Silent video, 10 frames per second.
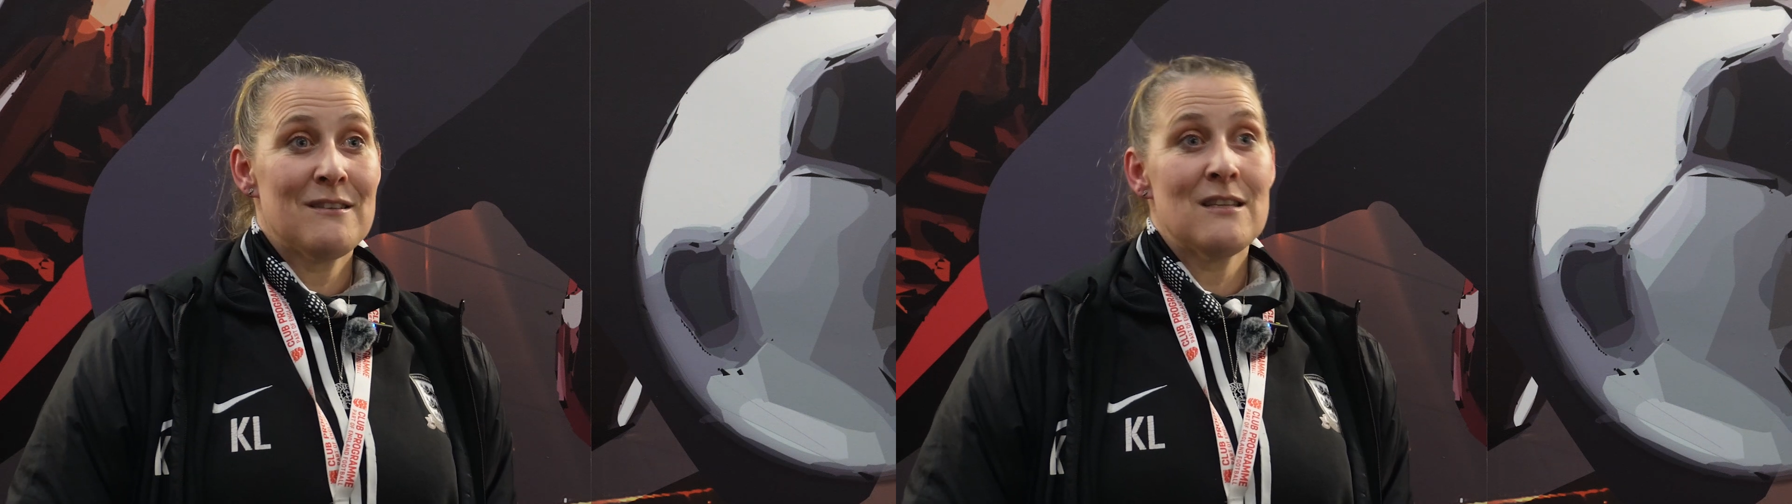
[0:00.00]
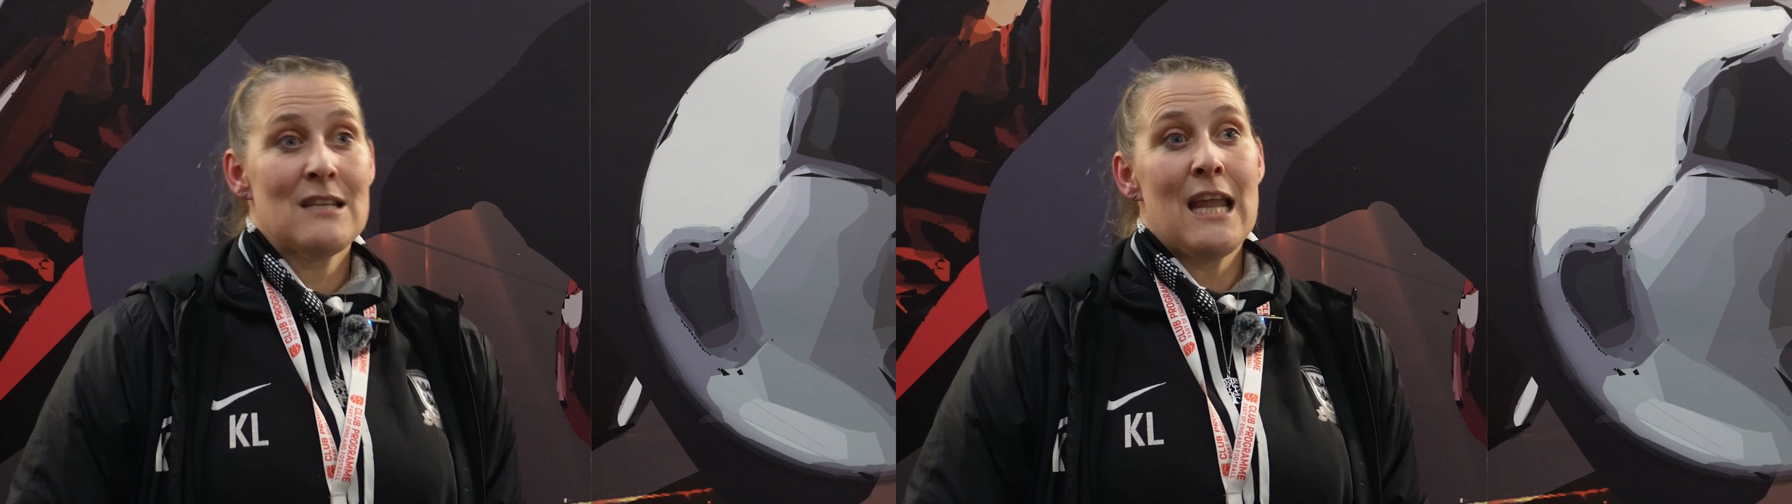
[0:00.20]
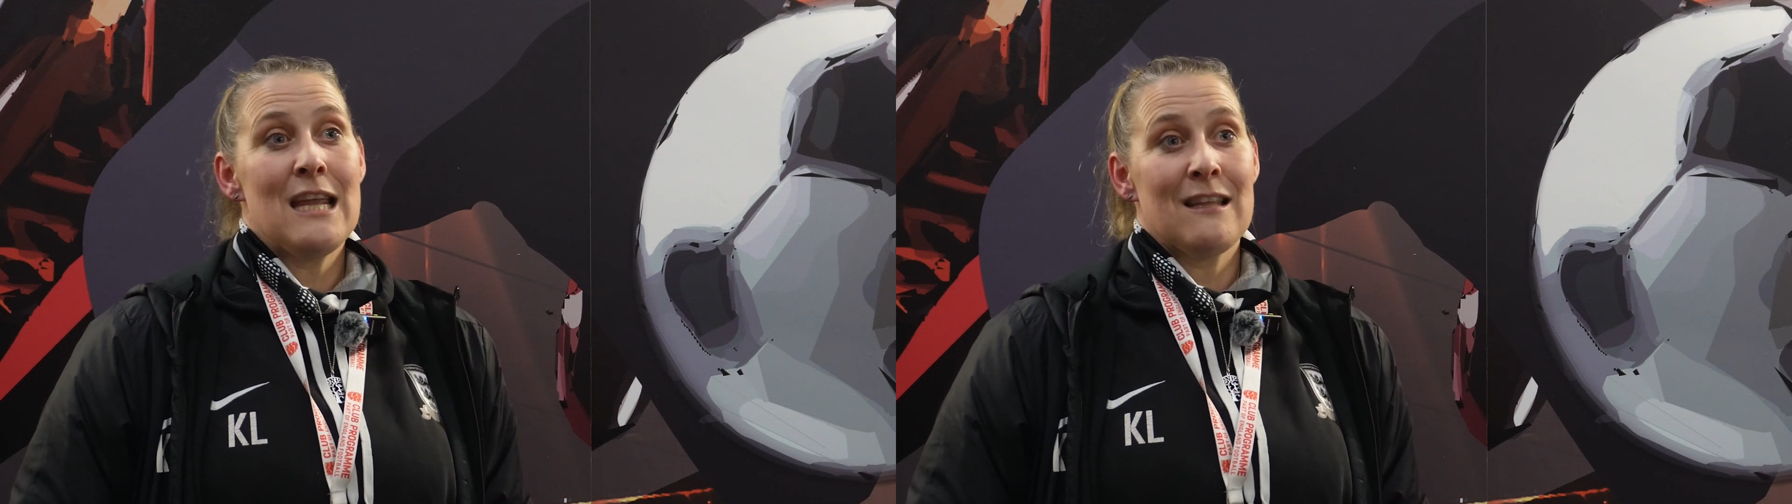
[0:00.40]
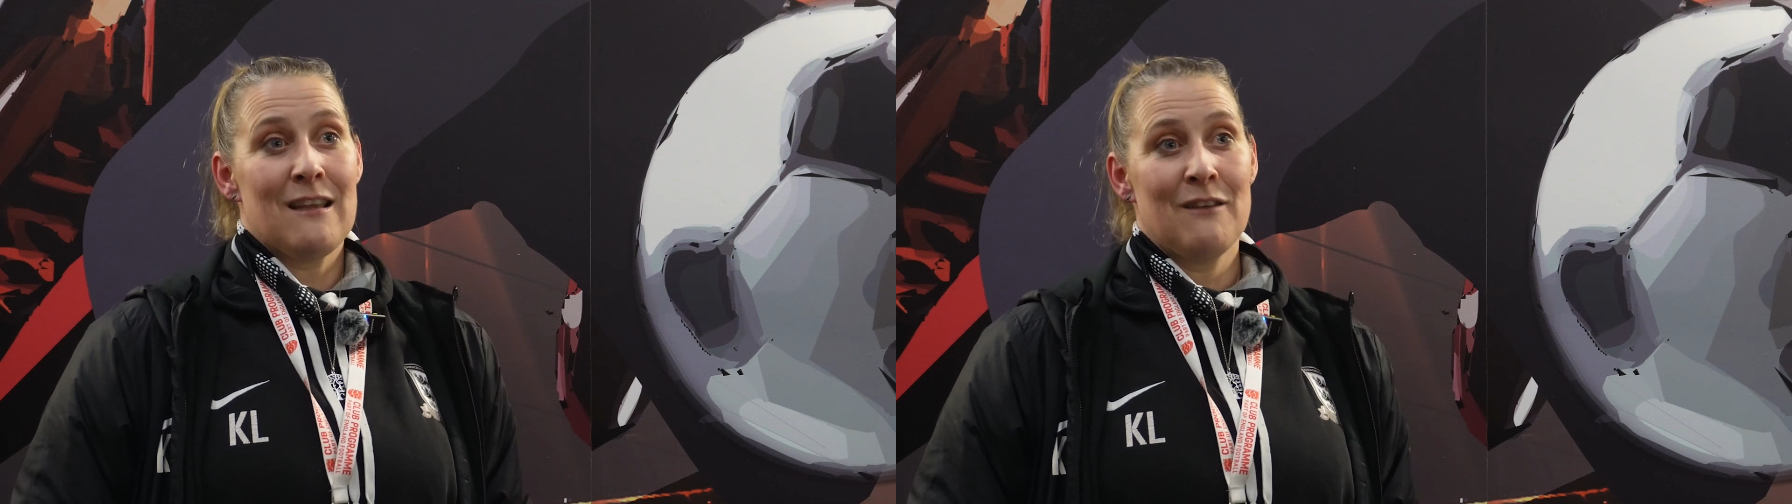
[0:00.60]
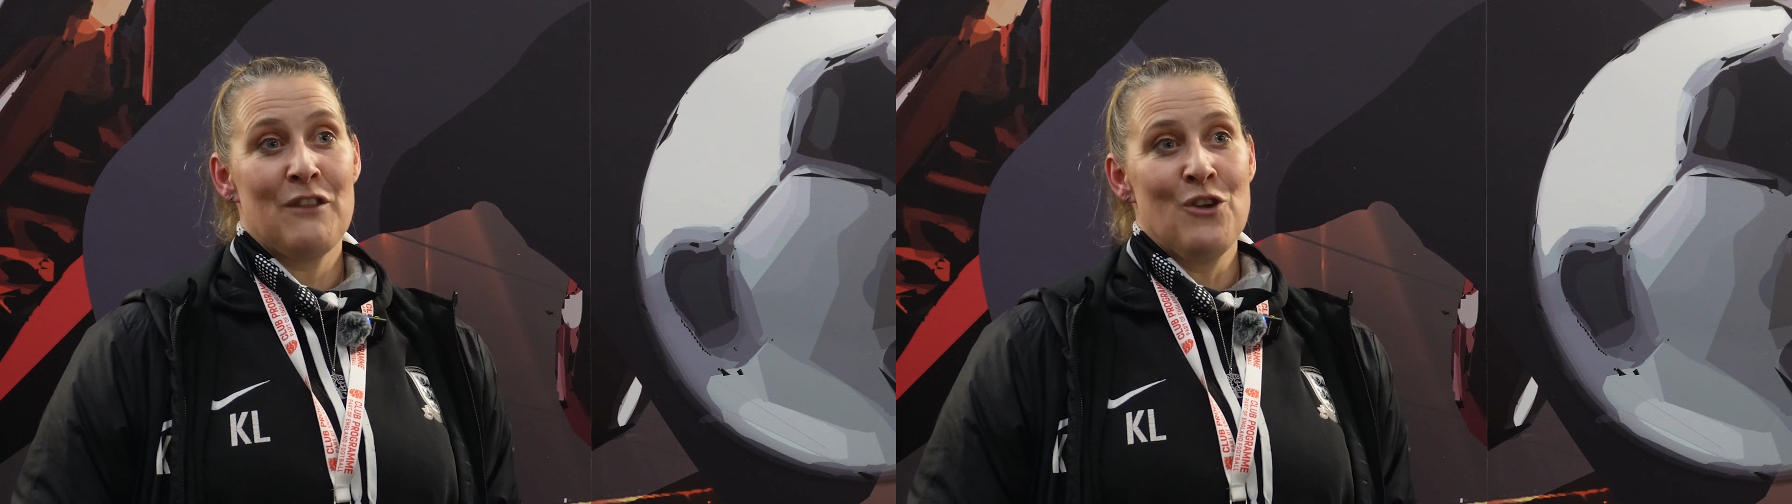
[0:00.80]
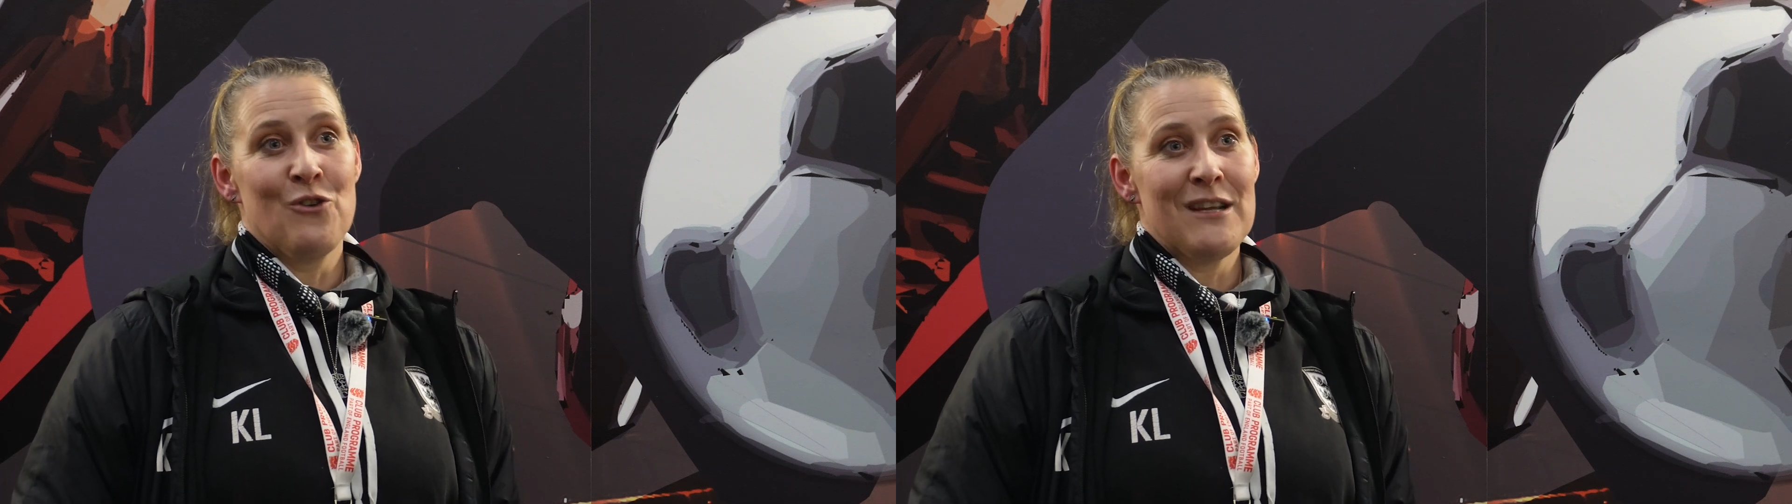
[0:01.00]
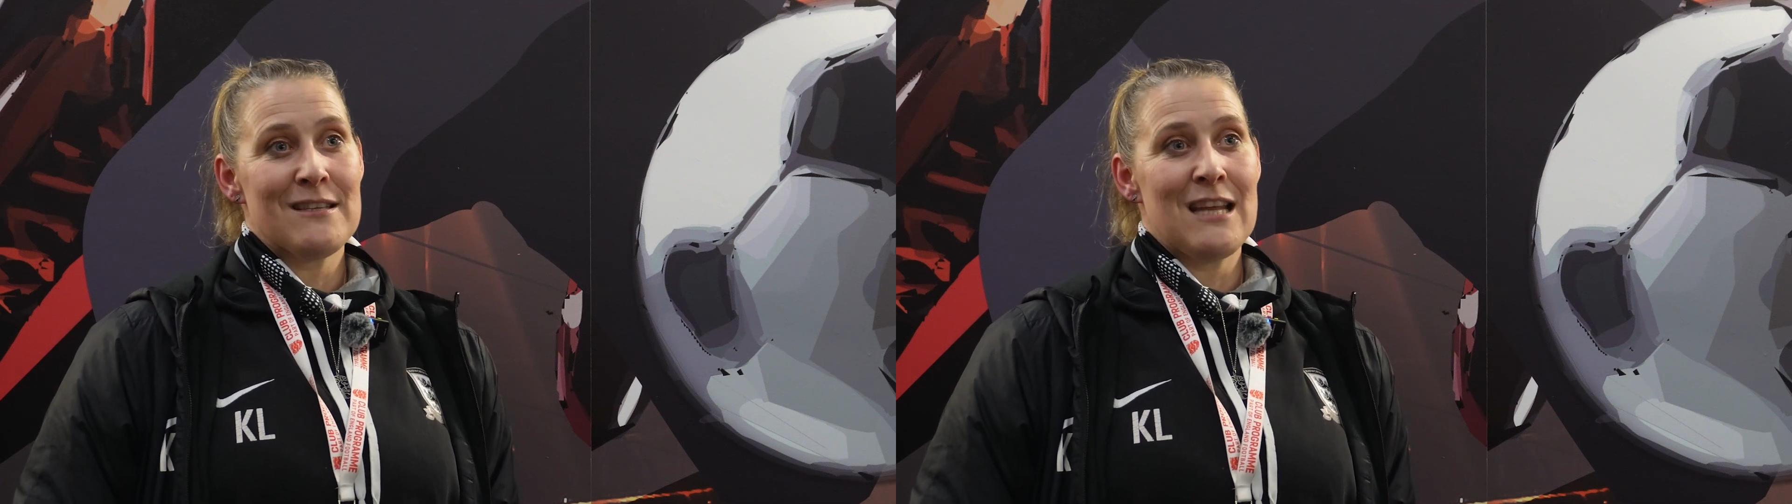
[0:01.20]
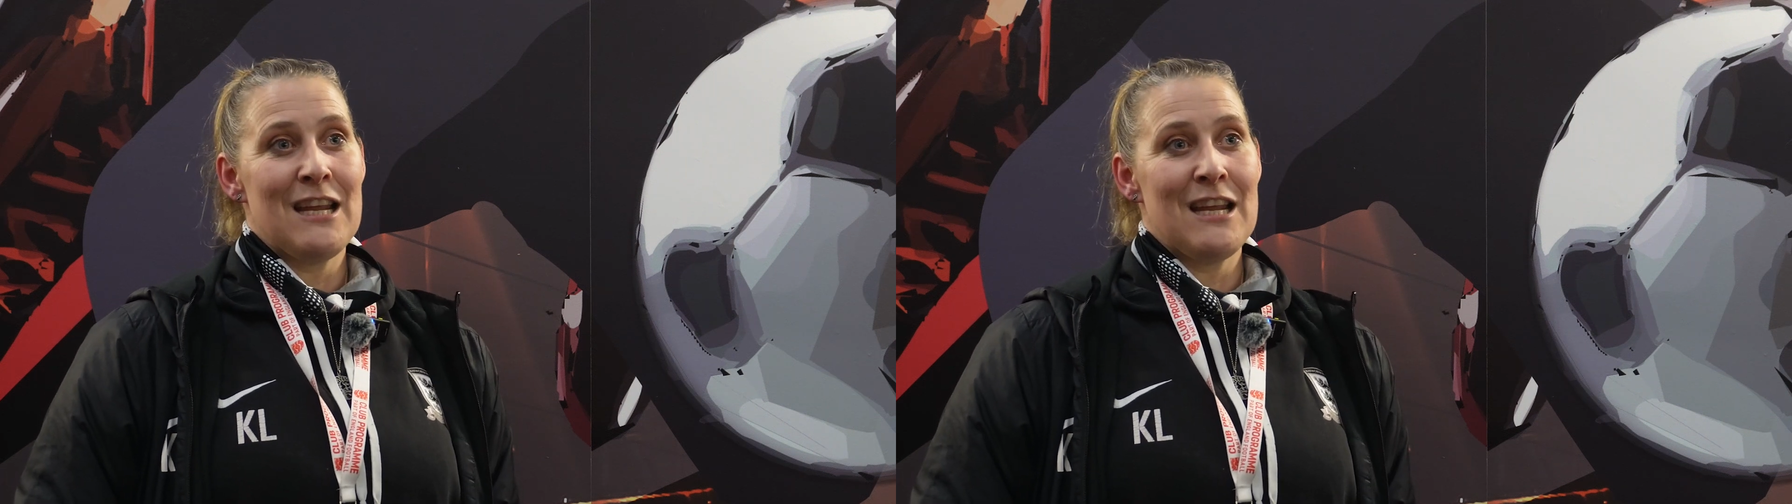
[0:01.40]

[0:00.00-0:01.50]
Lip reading: to take the youngest